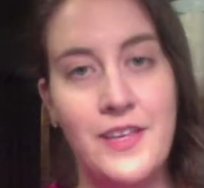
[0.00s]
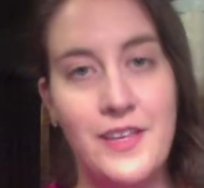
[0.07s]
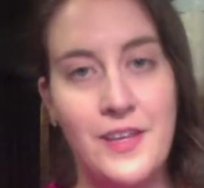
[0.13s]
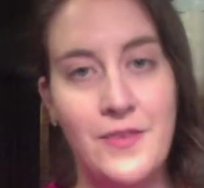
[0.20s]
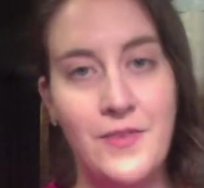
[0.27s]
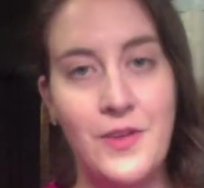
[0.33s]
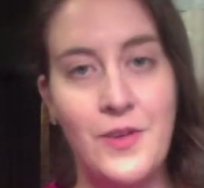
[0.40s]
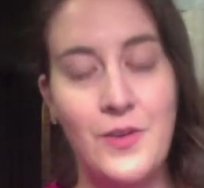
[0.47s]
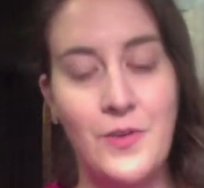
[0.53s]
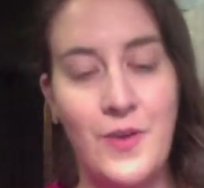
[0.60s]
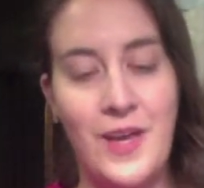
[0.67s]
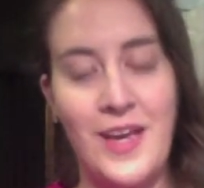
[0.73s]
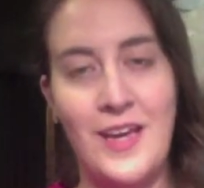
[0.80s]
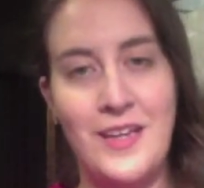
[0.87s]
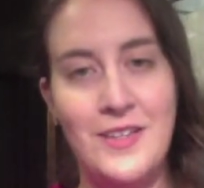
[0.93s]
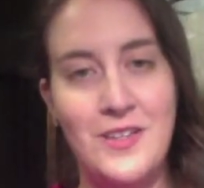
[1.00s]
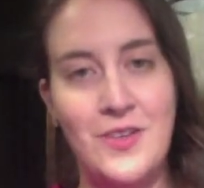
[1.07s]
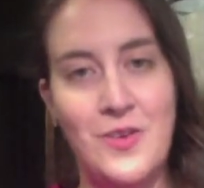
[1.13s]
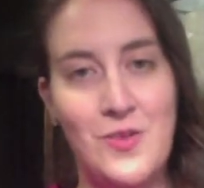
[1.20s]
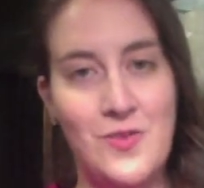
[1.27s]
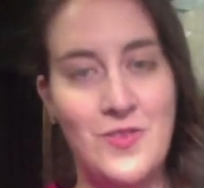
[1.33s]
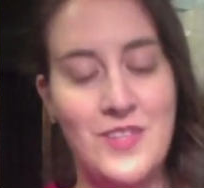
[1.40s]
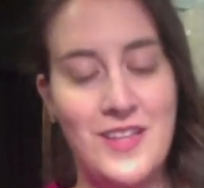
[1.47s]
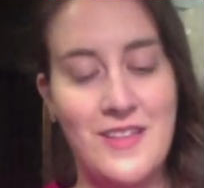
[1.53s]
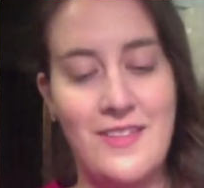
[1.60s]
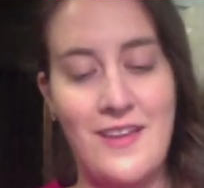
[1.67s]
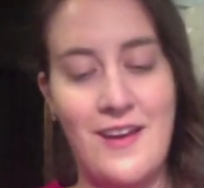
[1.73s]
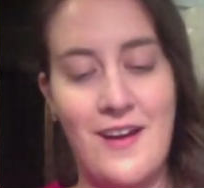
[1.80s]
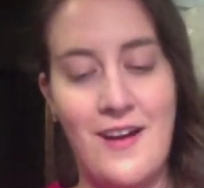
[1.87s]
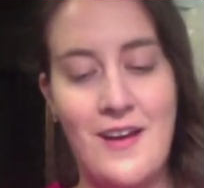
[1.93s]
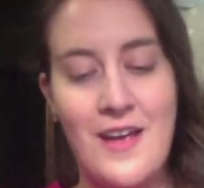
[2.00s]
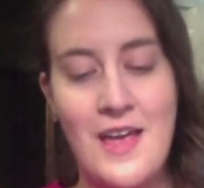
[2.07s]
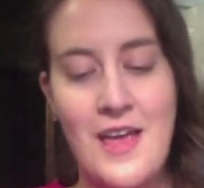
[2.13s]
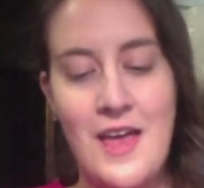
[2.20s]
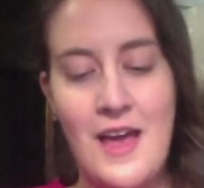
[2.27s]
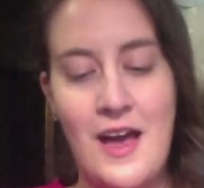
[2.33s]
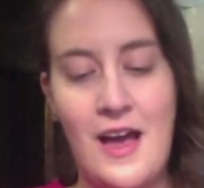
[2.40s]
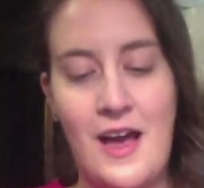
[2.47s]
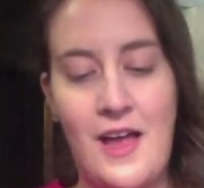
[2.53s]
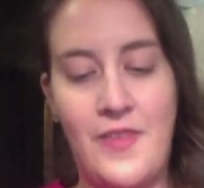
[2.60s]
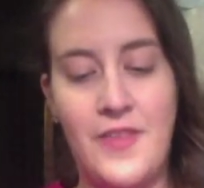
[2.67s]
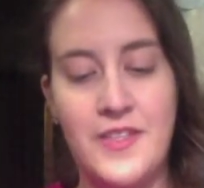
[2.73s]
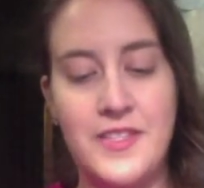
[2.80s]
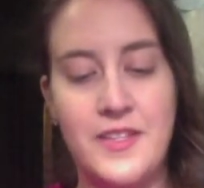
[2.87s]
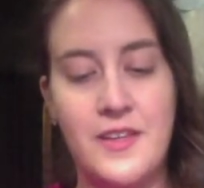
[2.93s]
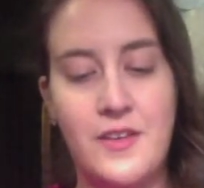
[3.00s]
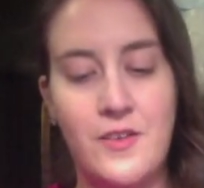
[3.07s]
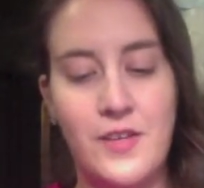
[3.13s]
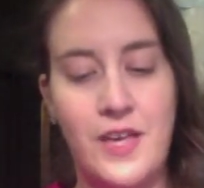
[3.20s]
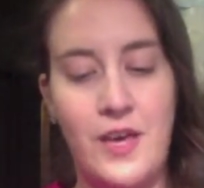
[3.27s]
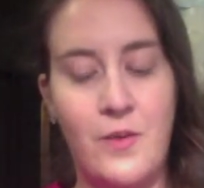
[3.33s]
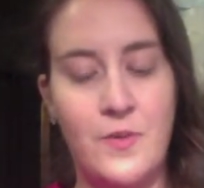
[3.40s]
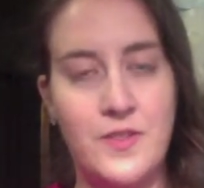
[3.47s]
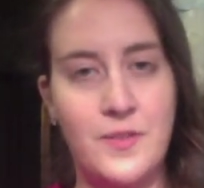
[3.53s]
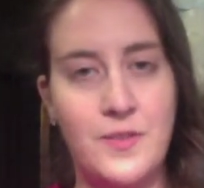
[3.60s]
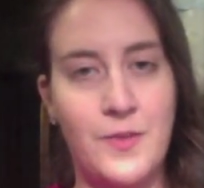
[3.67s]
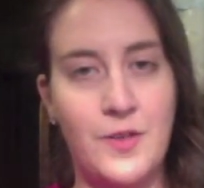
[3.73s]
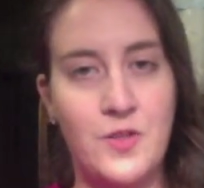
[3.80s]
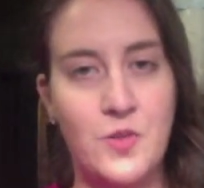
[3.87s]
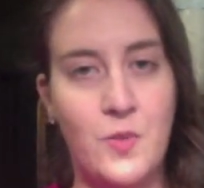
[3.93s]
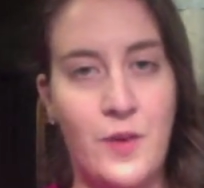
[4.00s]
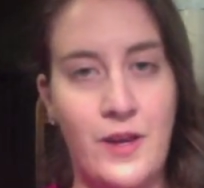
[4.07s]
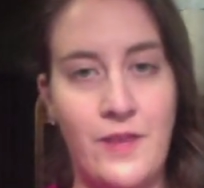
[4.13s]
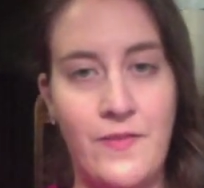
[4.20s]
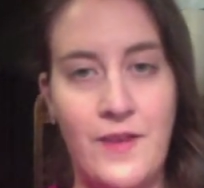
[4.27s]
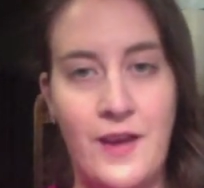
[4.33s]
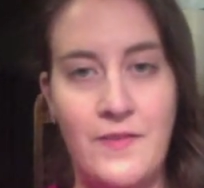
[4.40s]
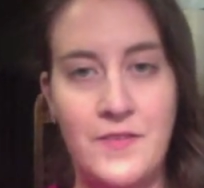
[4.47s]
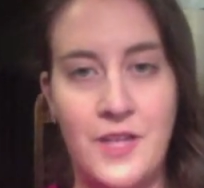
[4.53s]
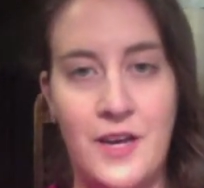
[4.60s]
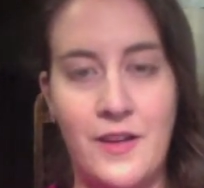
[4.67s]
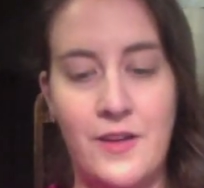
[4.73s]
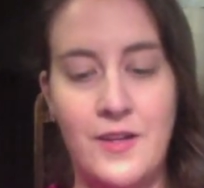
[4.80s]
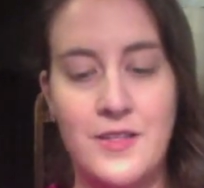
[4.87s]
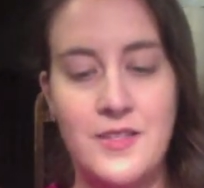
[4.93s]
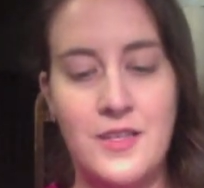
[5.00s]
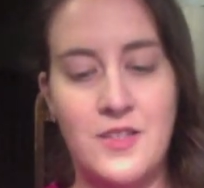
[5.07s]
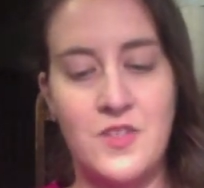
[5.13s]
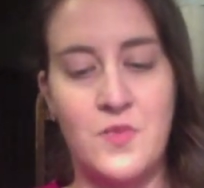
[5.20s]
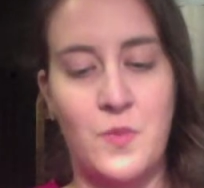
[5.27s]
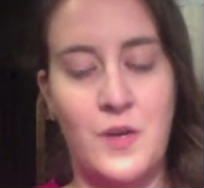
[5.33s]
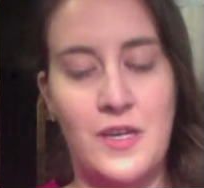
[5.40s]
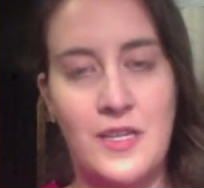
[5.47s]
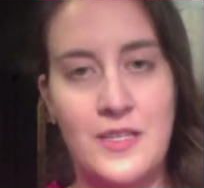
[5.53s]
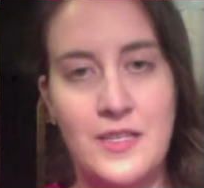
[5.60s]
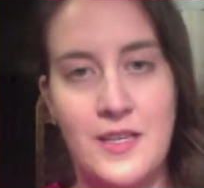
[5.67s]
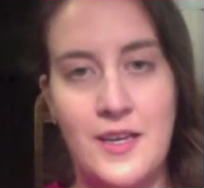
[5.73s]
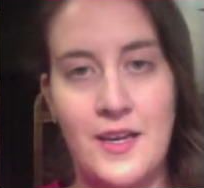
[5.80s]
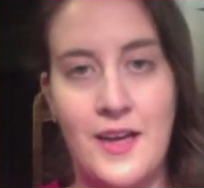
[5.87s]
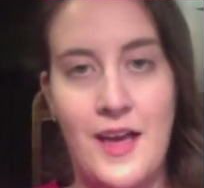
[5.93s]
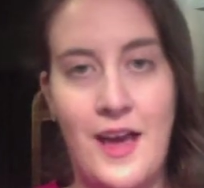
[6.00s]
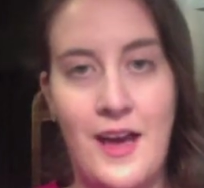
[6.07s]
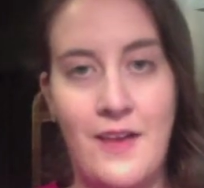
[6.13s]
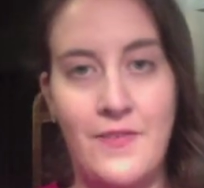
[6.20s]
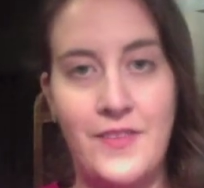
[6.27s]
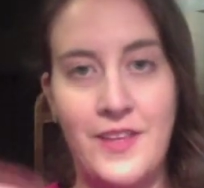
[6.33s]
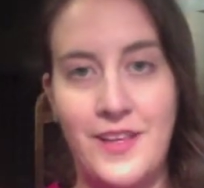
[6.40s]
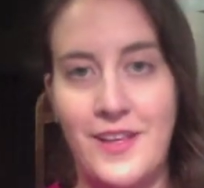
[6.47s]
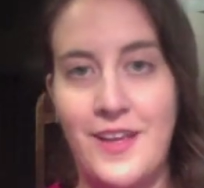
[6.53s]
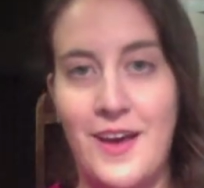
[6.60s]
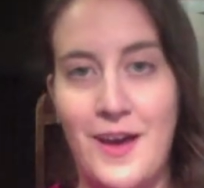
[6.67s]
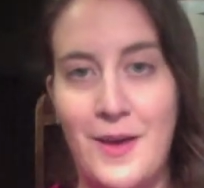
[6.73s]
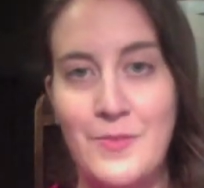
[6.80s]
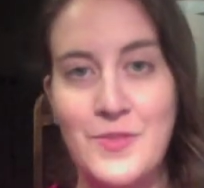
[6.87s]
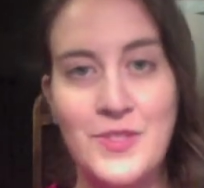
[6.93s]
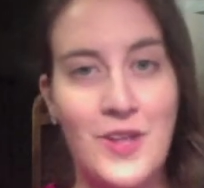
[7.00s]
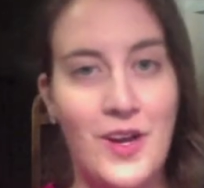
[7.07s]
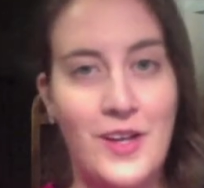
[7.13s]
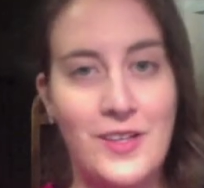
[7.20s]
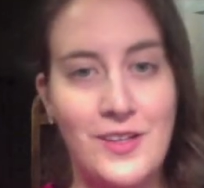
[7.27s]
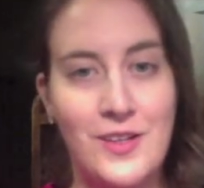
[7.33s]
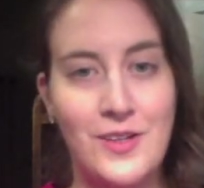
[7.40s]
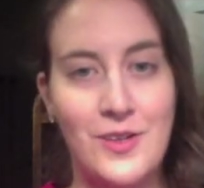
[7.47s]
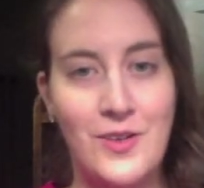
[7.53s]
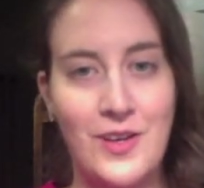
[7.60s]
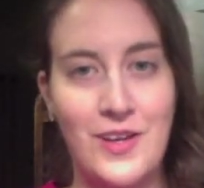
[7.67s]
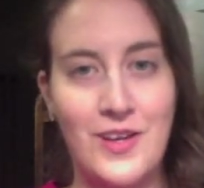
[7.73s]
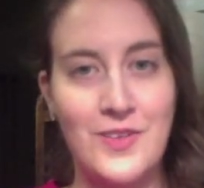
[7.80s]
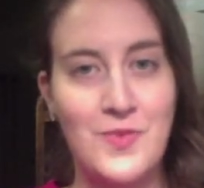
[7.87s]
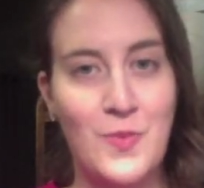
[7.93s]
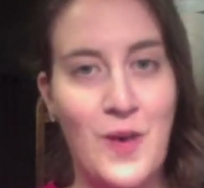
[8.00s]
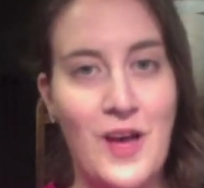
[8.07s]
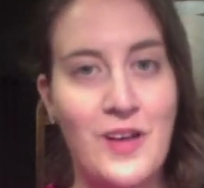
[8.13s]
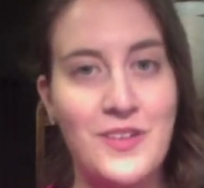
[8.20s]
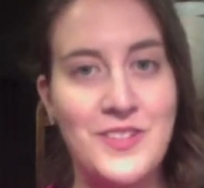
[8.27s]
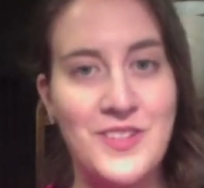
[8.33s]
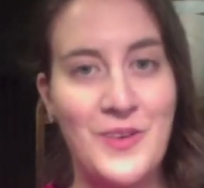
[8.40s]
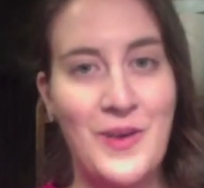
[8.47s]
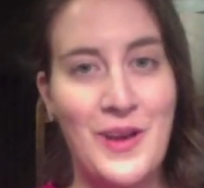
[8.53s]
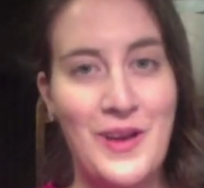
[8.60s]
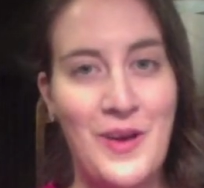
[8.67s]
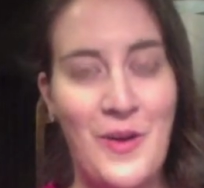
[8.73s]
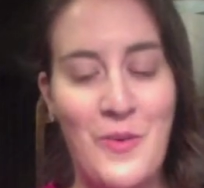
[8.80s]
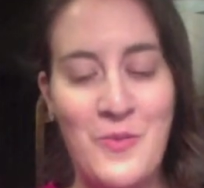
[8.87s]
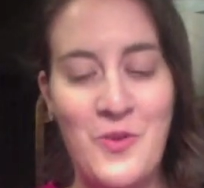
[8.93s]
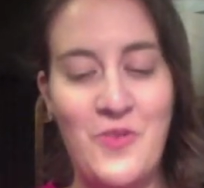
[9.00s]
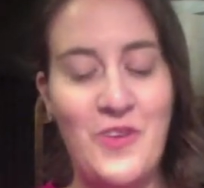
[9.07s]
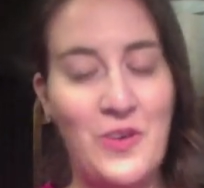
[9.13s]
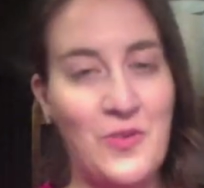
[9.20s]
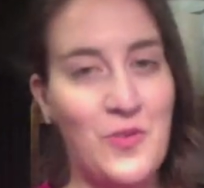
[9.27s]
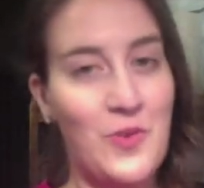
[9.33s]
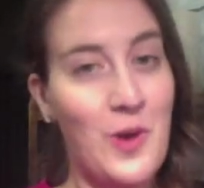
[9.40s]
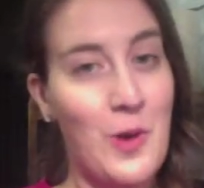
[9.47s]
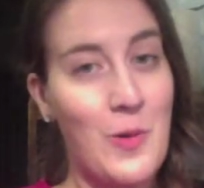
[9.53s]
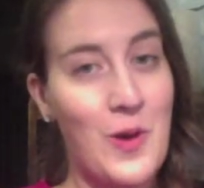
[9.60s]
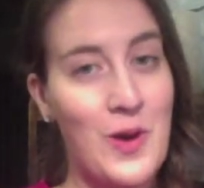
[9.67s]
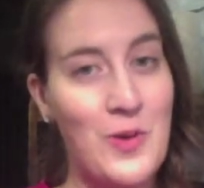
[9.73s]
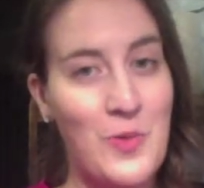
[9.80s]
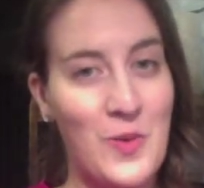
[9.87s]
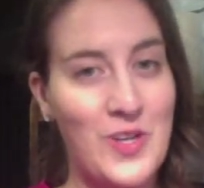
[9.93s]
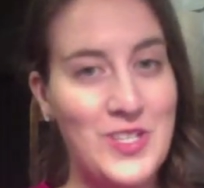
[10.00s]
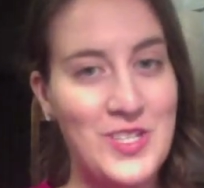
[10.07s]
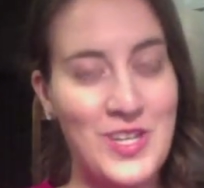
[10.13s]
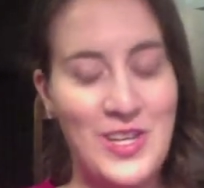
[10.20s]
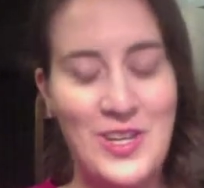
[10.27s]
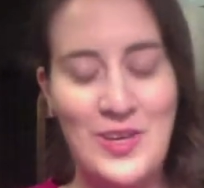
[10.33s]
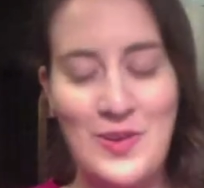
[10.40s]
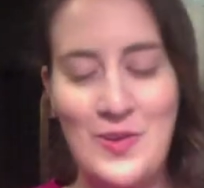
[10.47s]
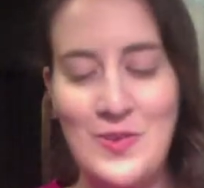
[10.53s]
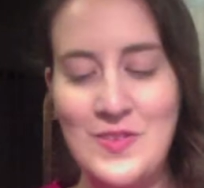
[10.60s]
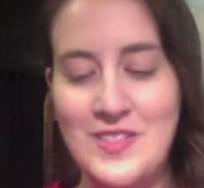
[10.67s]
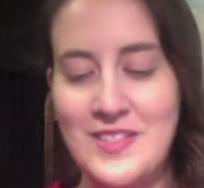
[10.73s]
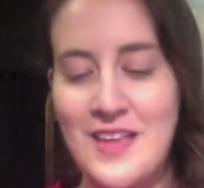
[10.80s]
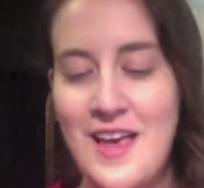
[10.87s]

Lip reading: give you, and you use it there. This little kit was about $25. I just wanted to have the salt included as well, so I know moving forward what to use.